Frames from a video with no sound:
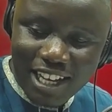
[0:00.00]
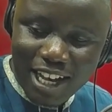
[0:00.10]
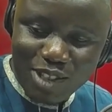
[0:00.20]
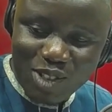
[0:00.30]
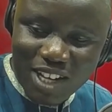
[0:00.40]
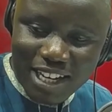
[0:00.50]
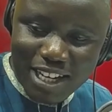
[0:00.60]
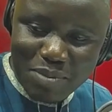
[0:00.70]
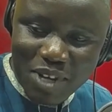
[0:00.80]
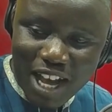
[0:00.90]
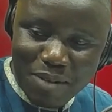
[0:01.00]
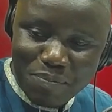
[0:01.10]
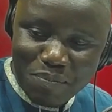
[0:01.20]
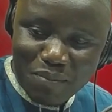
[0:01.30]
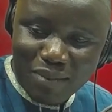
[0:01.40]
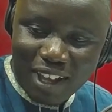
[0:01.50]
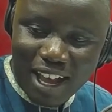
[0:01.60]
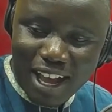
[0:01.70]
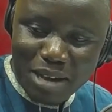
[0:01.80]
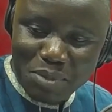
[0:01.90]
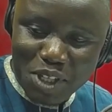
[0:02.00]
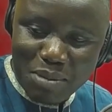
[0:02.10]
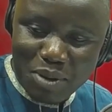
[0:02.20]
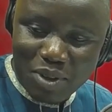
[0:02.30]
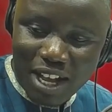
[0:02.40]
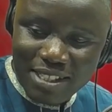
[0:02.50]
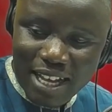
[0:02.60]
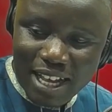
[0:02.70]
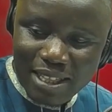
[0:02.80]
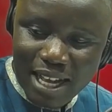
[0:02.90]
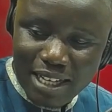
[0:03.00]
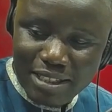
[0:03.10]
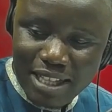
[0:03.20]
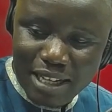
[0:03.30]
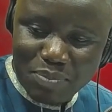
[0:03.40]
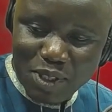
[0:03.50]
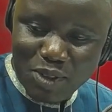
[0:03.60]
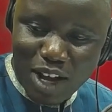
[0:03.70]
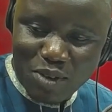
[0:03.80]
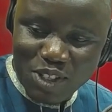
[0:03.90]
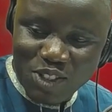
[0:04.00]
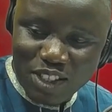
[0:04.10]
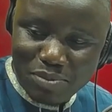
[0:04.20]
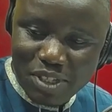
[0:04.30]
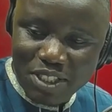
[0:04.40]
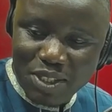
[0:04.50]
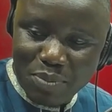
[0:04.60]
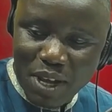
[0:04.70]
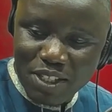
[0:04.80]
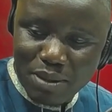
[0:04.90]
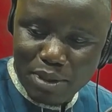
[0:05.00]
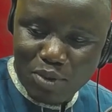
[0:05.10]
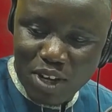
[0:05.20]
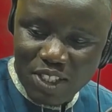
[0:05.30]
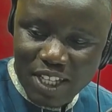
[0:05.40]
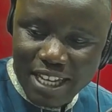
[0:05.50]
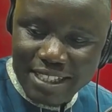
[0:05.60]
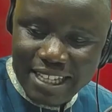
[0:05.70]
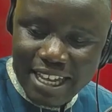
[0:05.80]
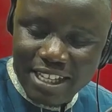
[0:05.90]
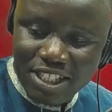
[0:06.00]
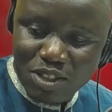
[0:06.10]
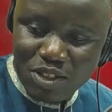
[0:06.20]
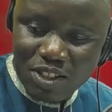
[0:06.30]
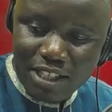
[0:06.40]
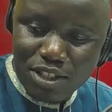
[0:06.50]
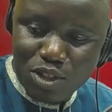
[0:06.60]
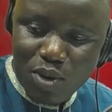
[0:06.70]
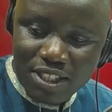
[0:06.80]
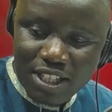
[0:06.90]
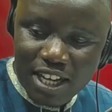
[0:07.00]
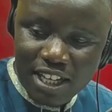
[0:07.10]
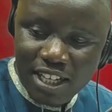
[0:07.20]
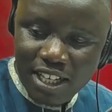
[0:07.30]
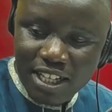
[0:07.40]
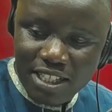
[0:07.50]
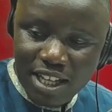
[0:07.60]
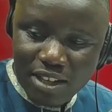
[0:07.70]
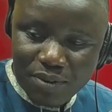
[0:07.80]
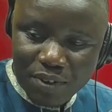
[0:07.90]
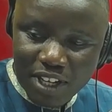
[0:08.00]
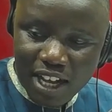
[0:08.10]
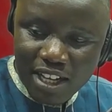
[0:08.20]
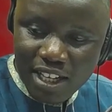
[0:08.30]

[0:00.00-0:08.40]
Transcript: So that ABR chairman will answer that particular question. Mr. Benjamin Quashie is the angel sent to us here in South Africa.